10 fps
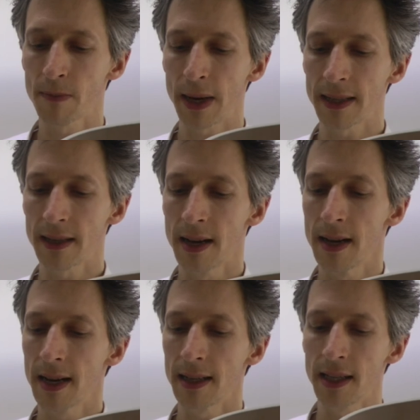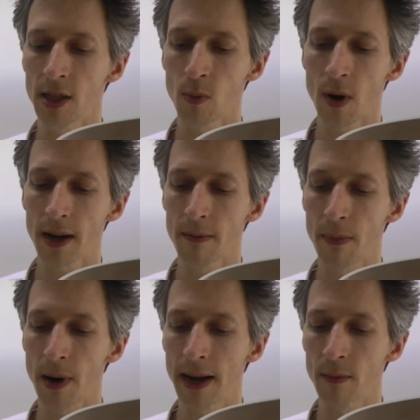spat it as he swung at
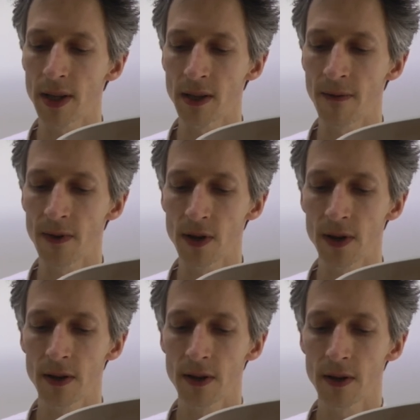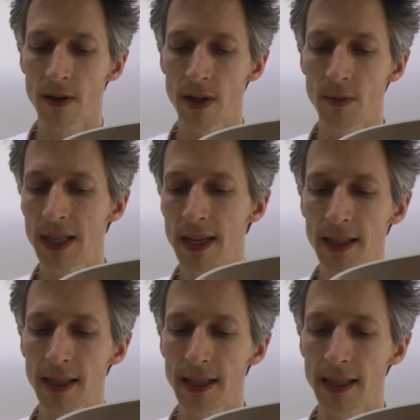Brad with his foot. It was
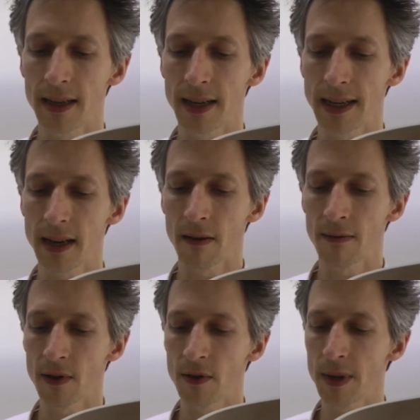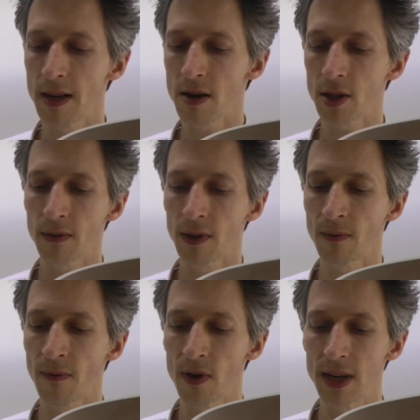years since he'd done any kung fu, but the arch of his
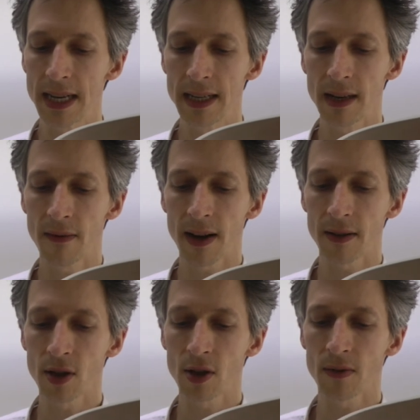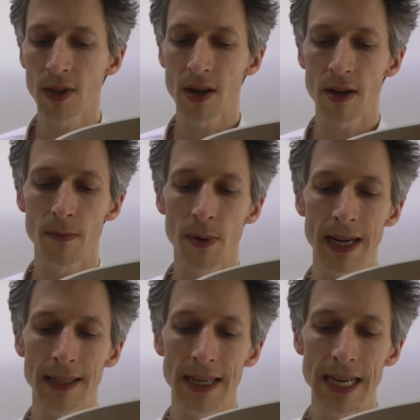foot easily found the soft side of
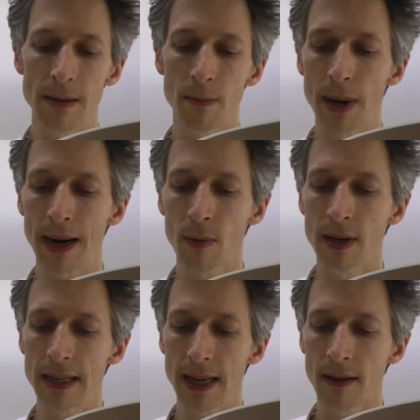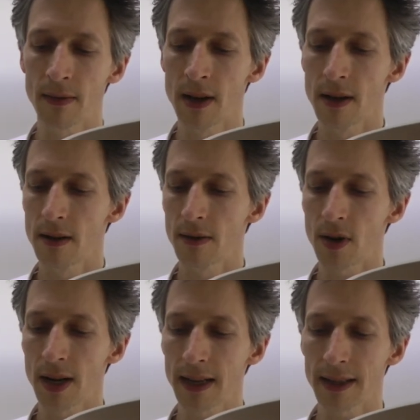Brad's knee, and Brad went down,
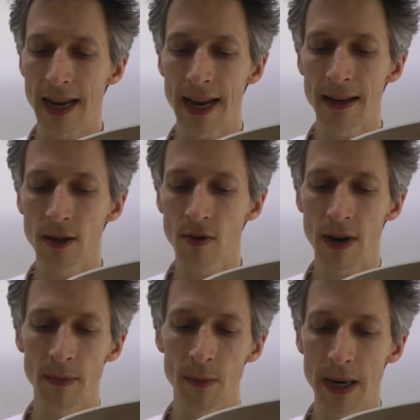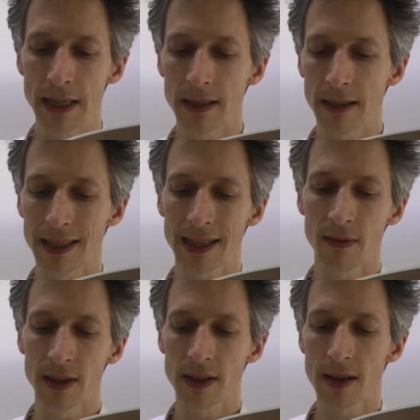throwing out a hand to grab the basin to save
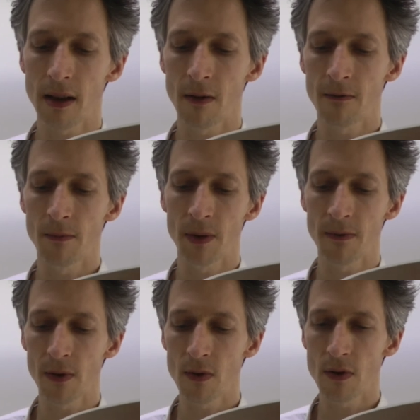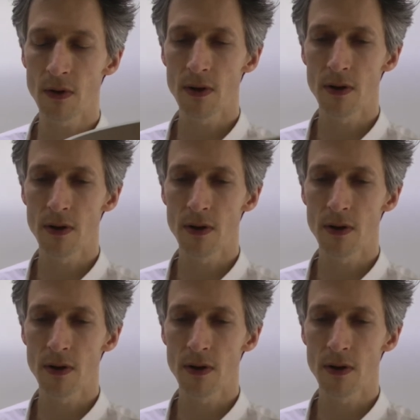his skull from the floor.